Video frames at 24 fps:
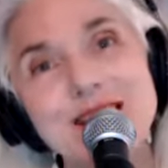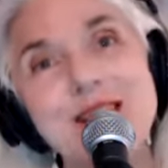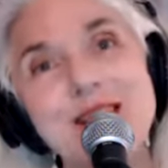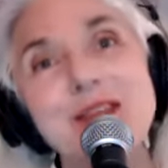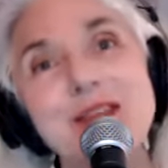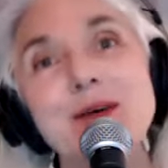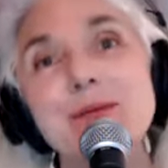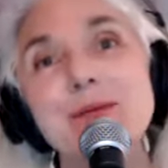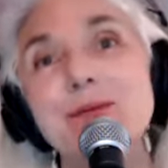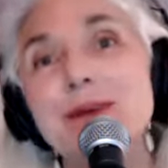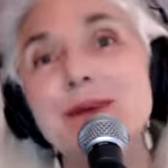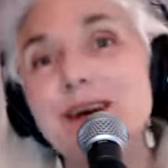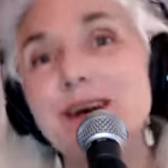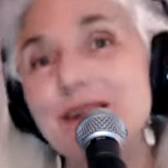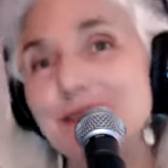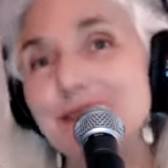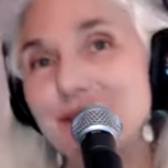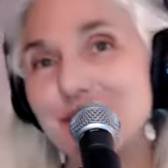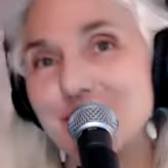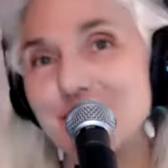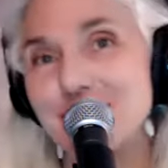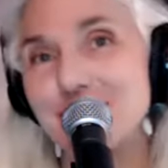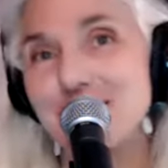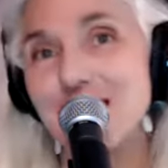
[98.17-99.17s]
The
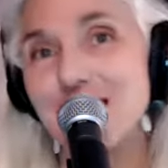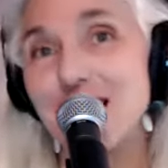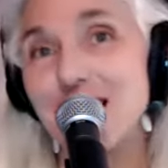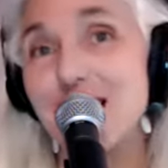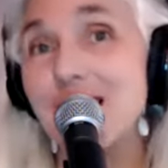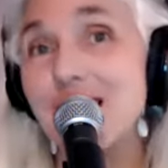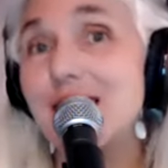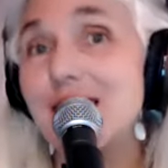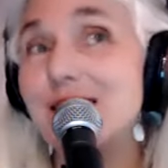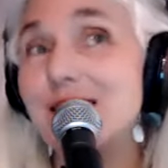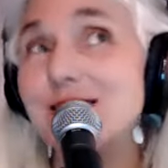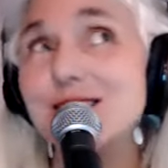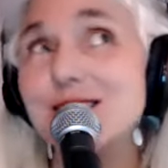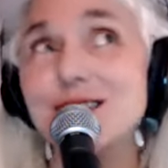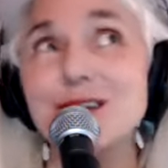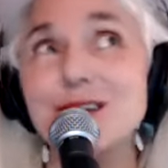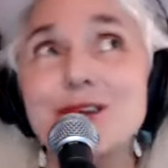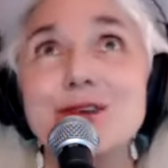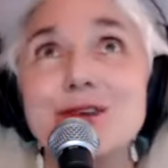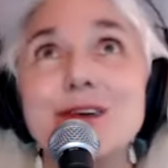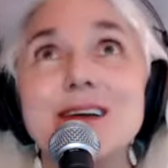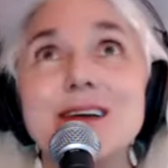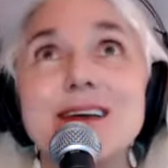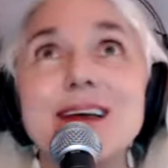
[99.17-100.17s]
mother as the
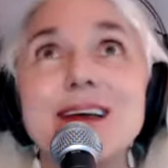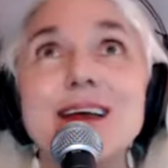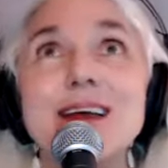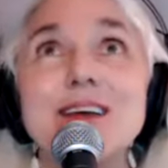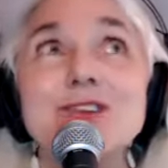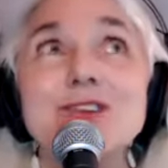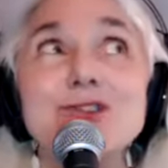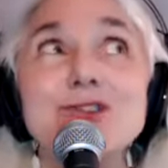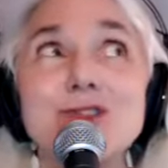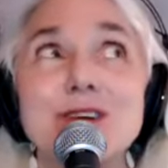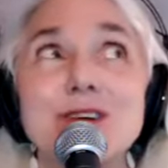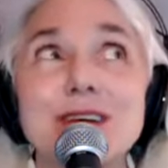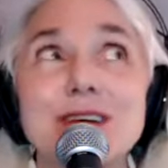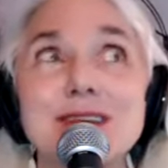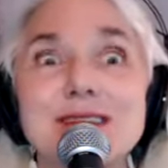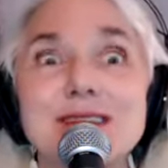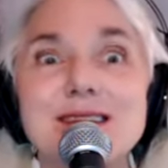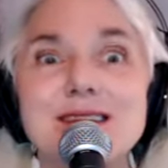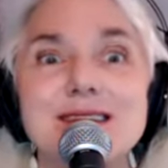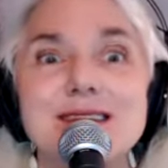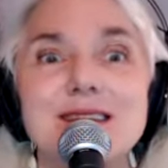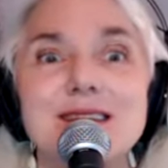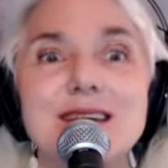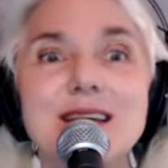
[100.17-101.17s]

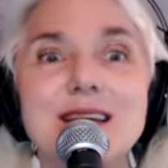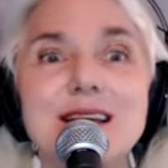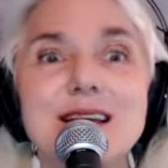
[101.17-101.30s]
creatress,